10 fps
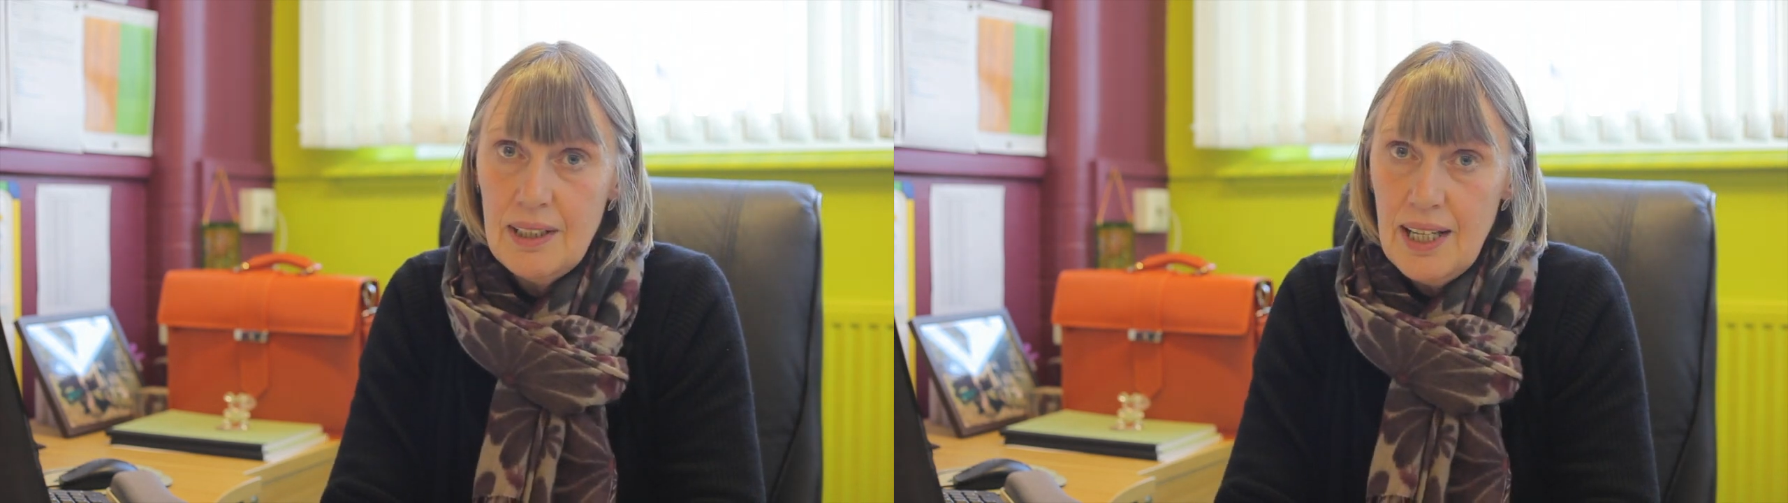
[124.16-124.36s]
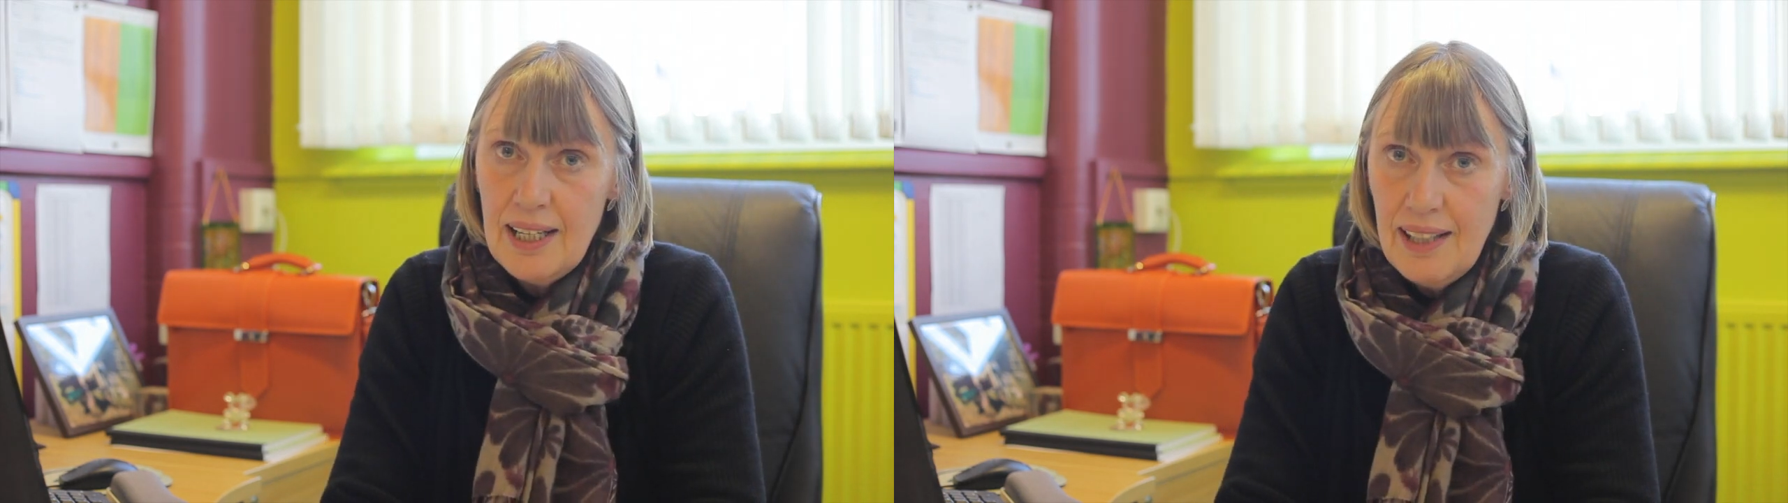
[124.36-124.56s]

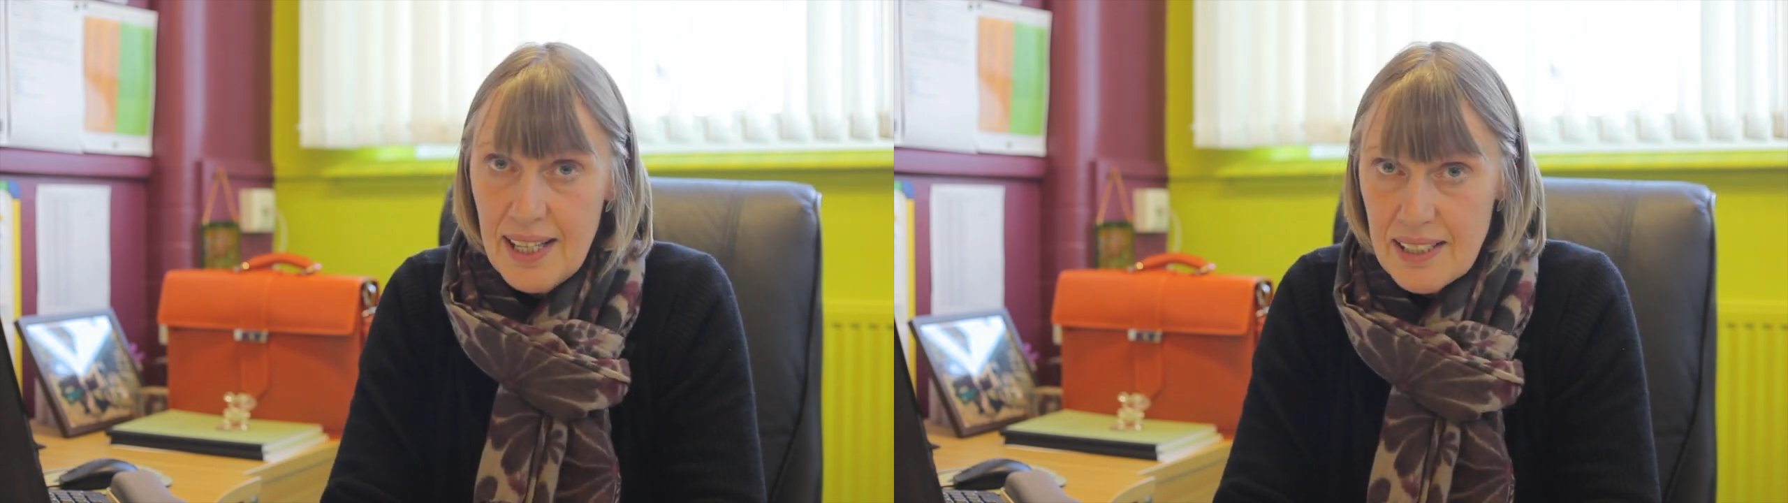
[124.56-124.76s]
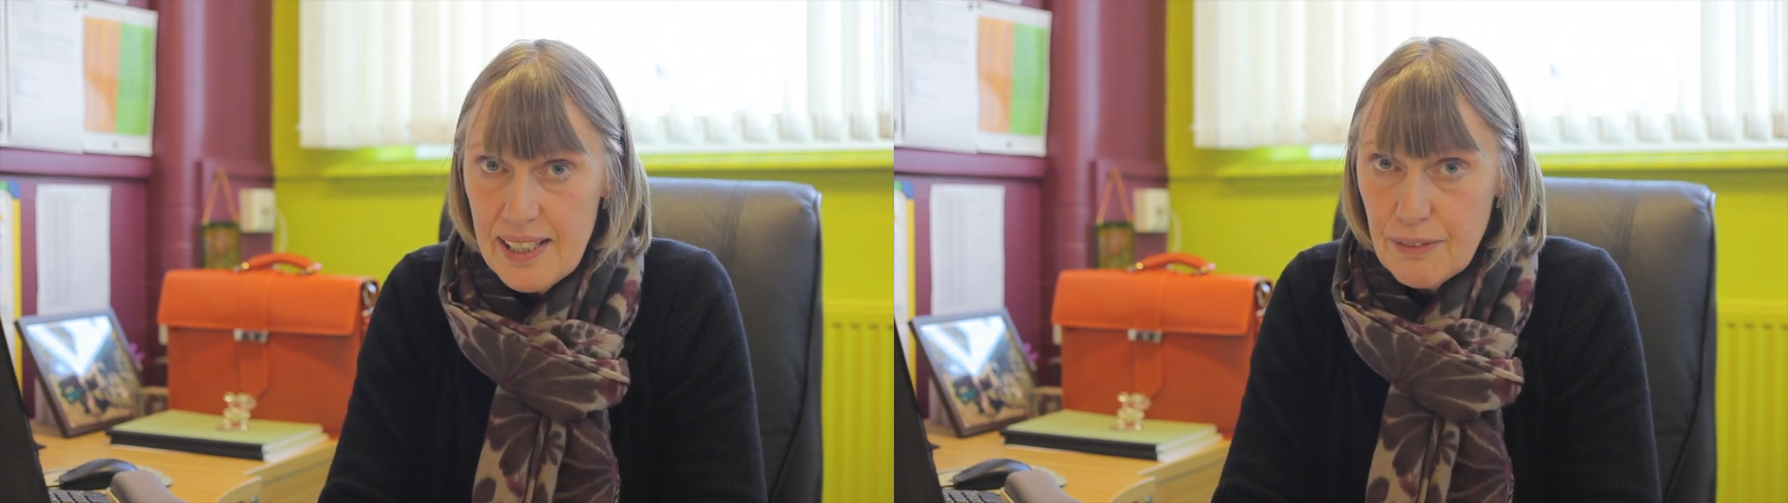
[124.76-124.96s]
And
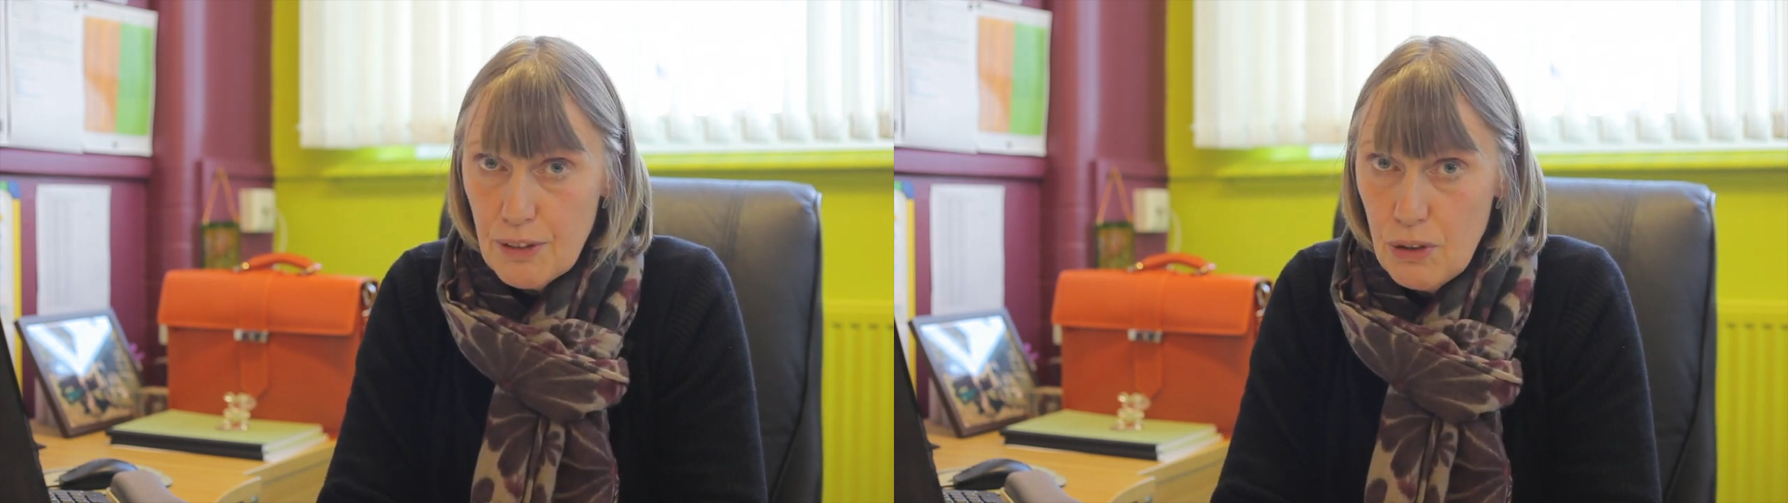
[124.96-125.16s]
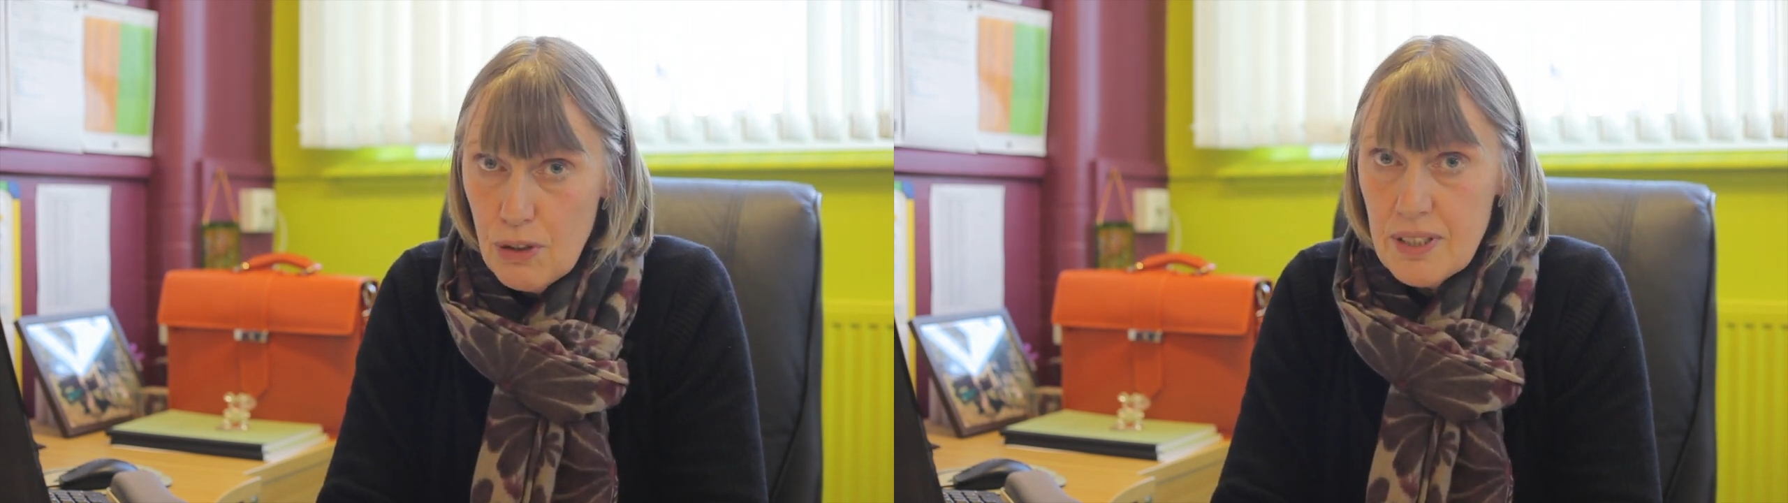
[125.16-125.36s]
lastly, of
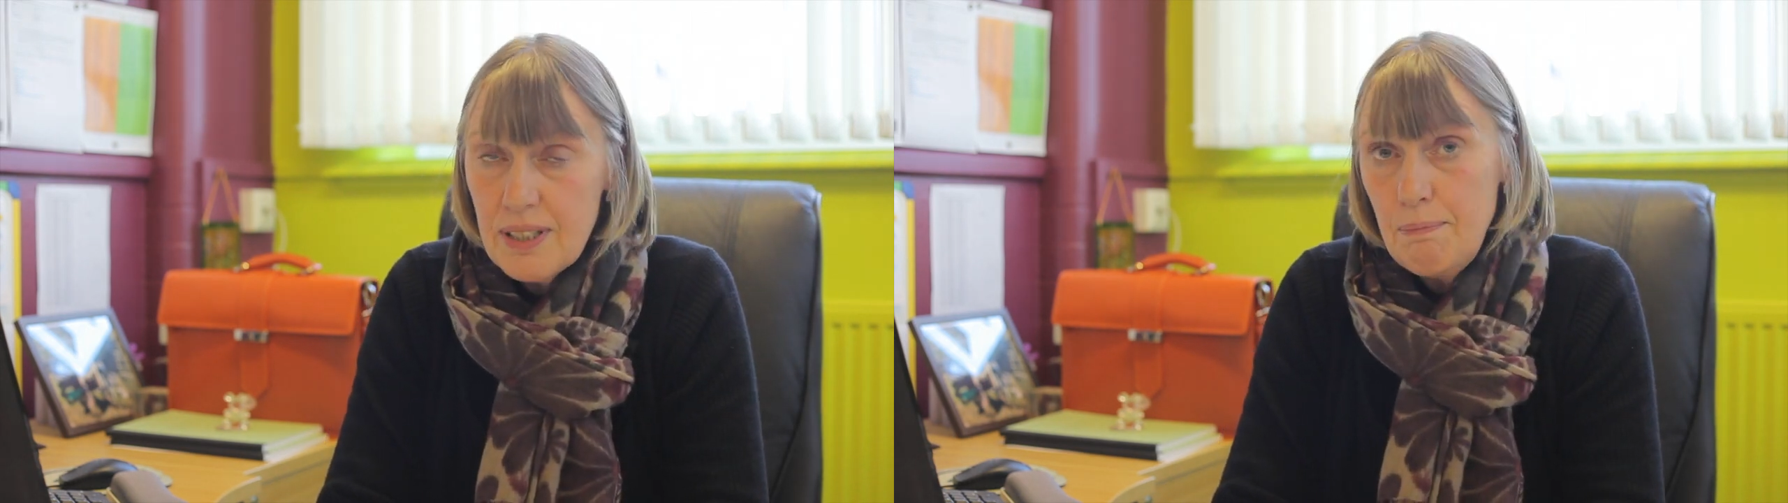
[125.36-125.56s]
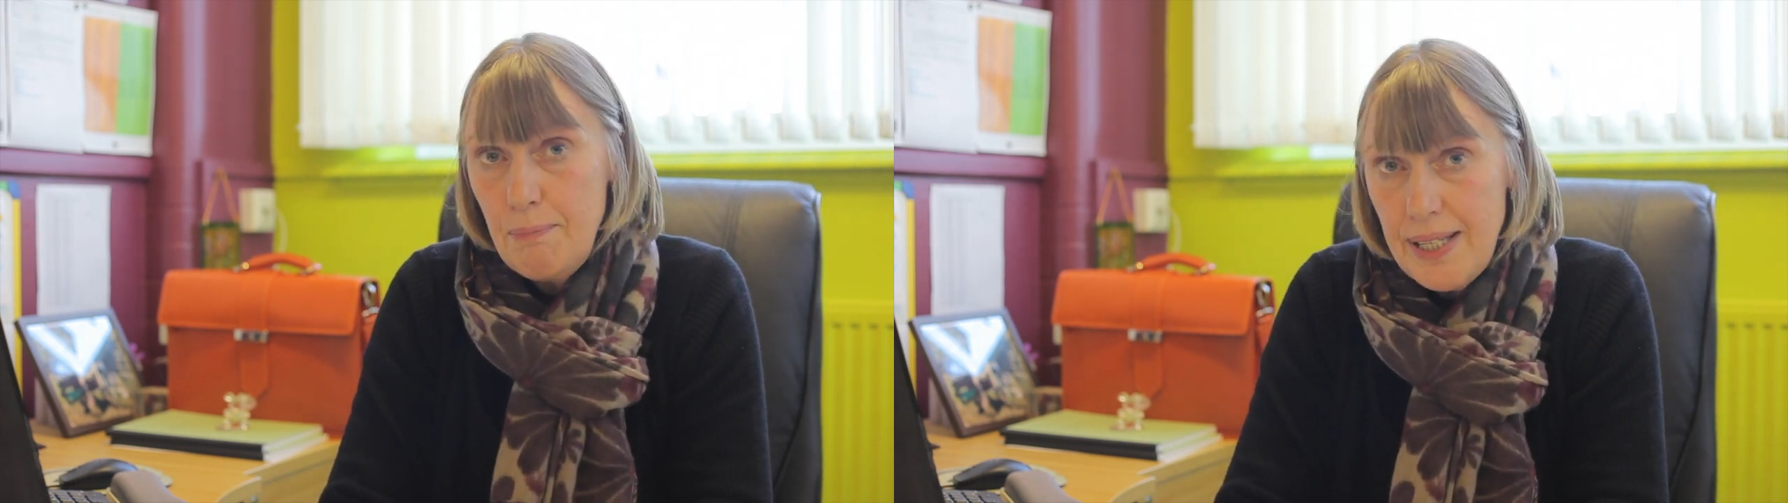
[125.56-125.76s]
course,
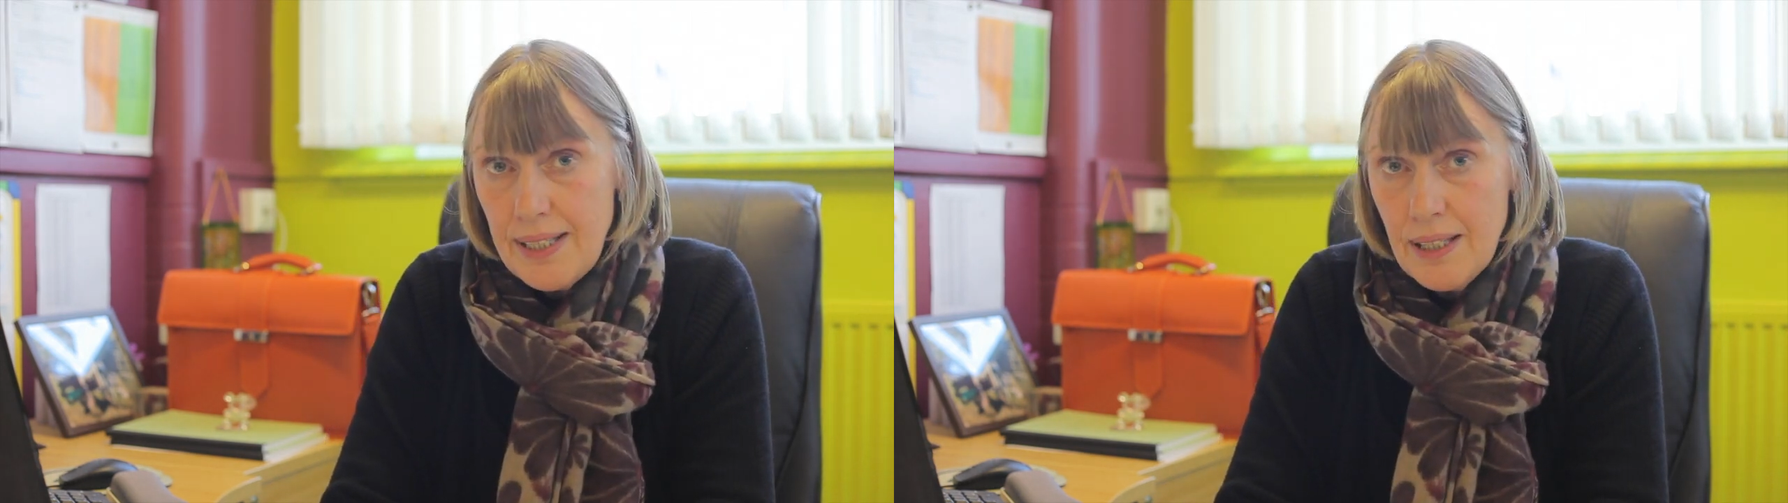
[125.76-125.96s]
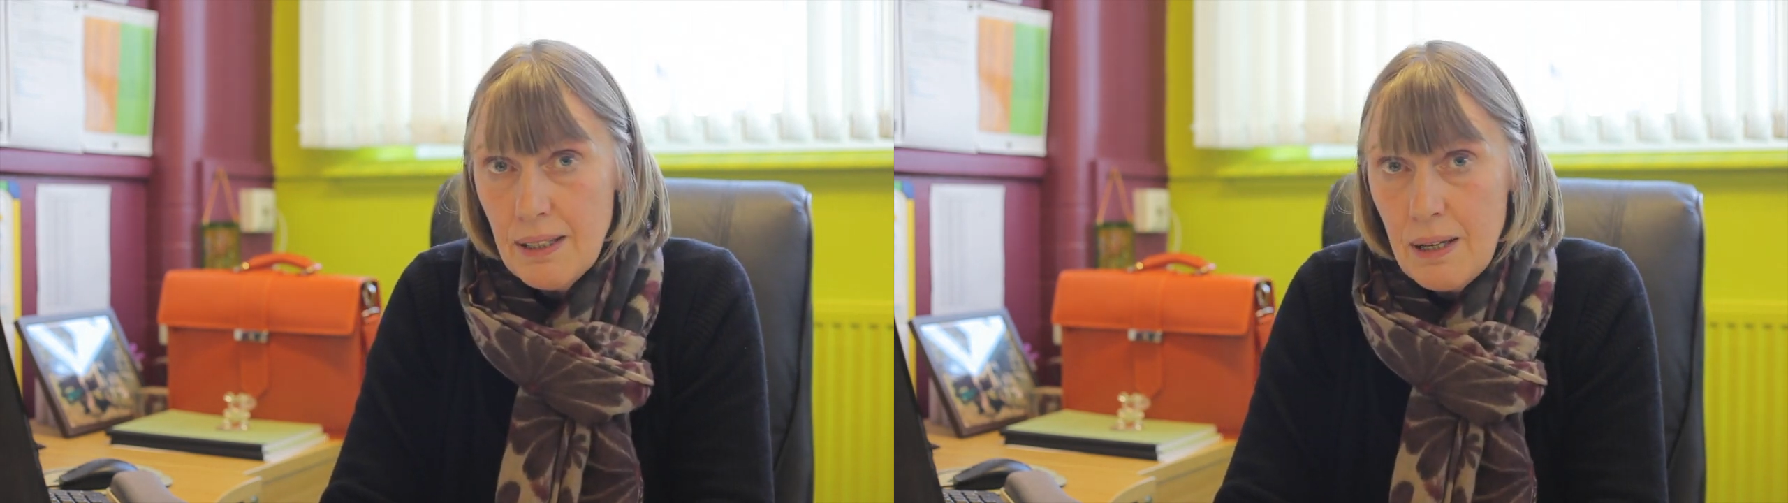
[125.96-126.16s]
me.